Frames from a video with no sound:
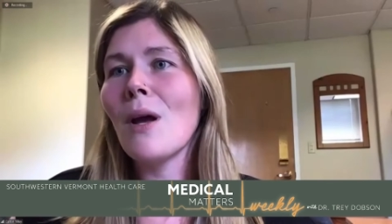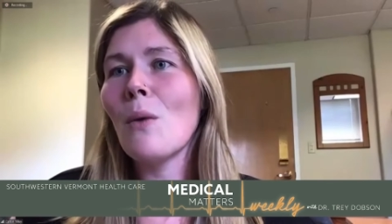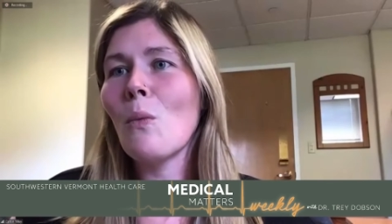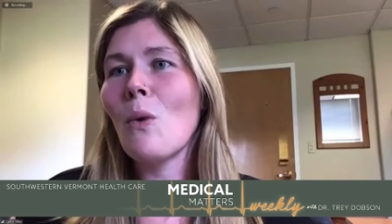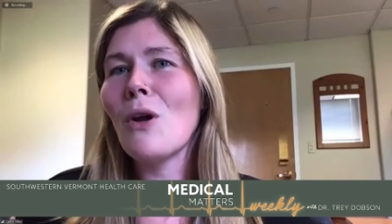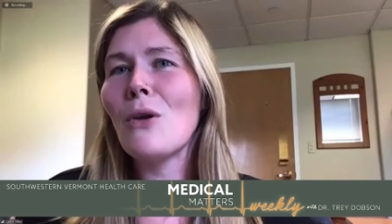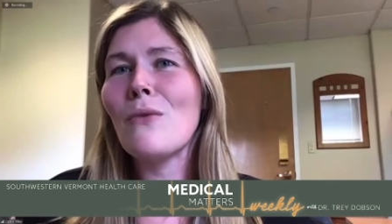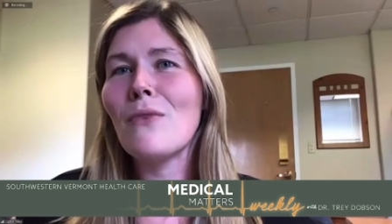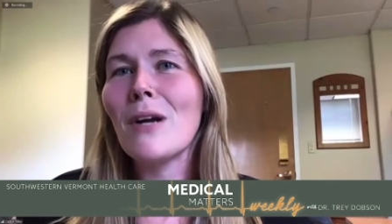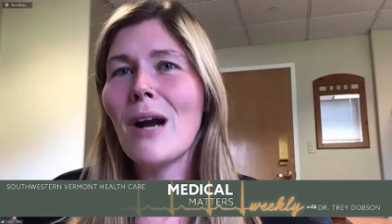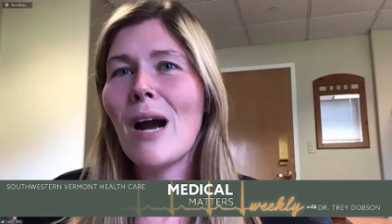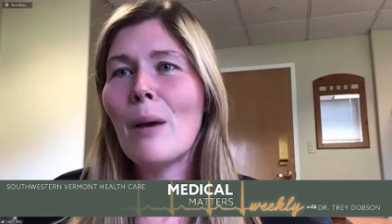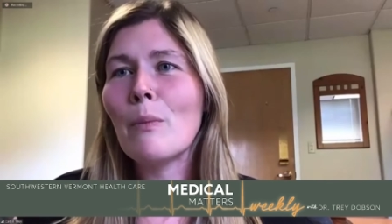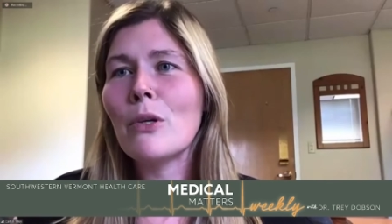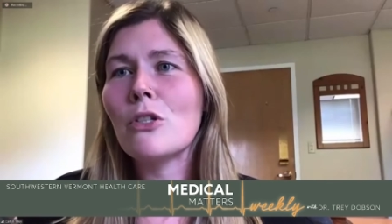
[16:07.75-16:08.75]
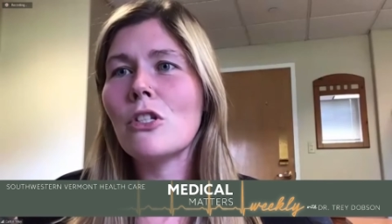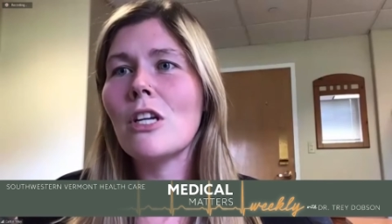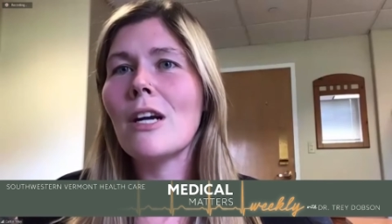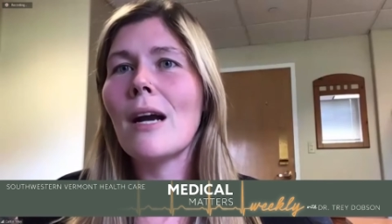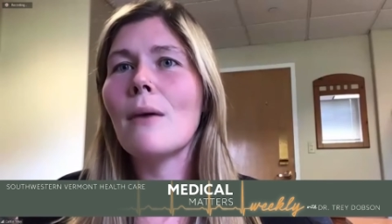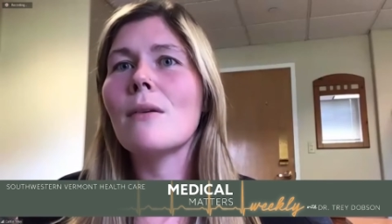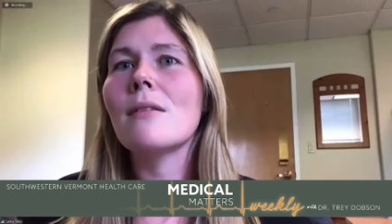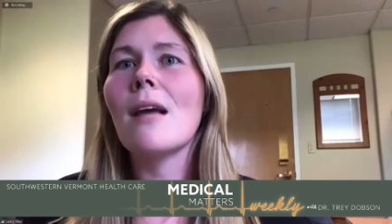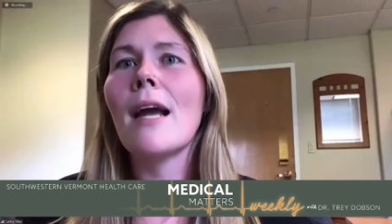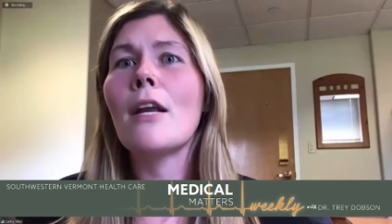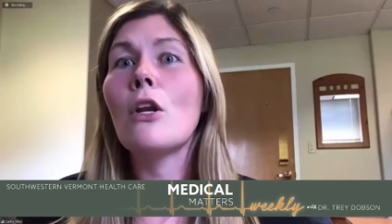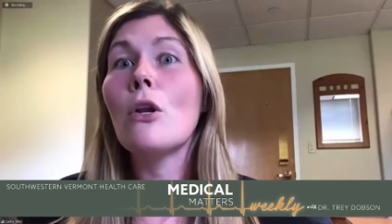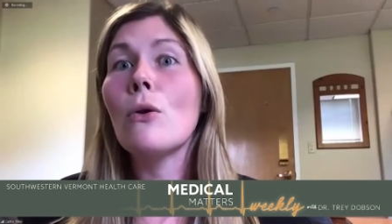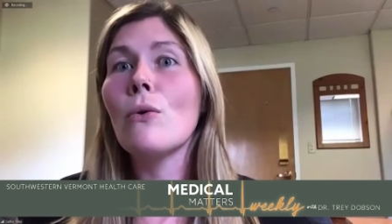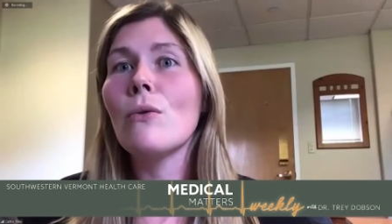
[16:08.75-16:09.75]
and what you've accomplished here, I was I
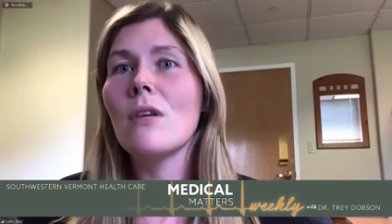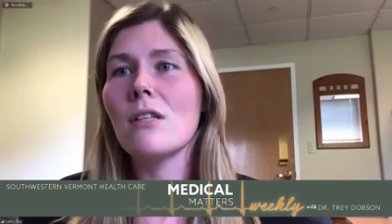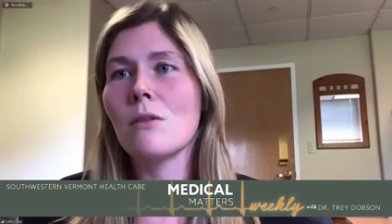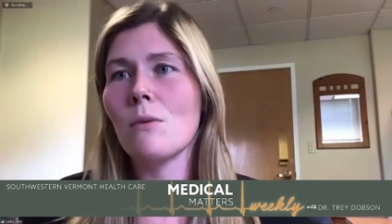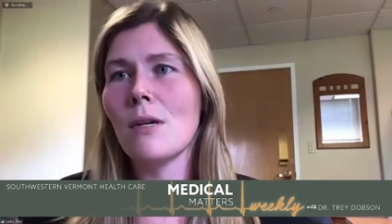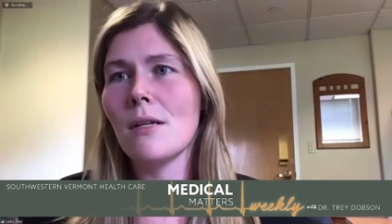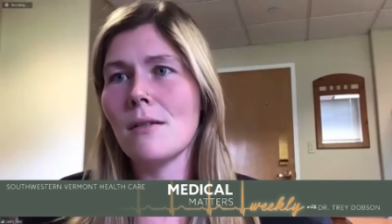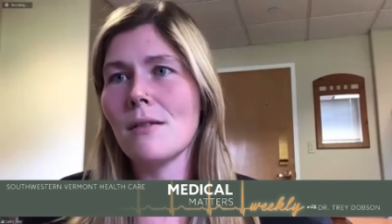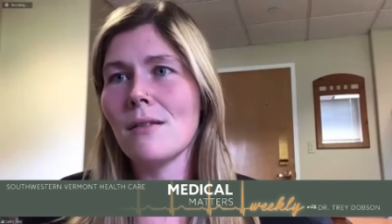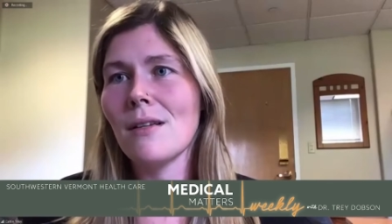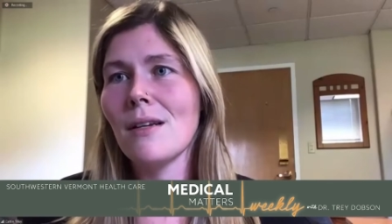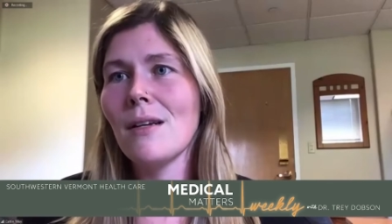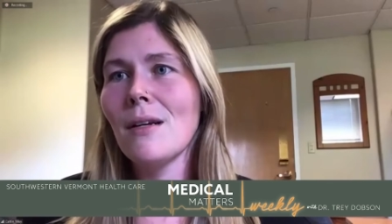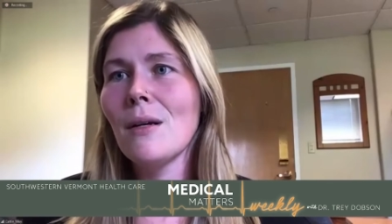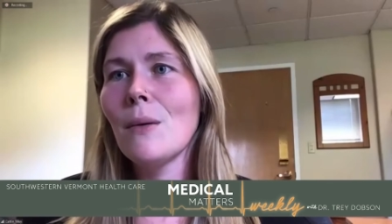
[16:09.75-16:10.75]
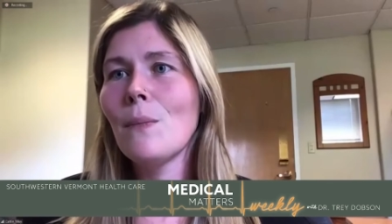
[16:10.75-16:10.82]
knew this was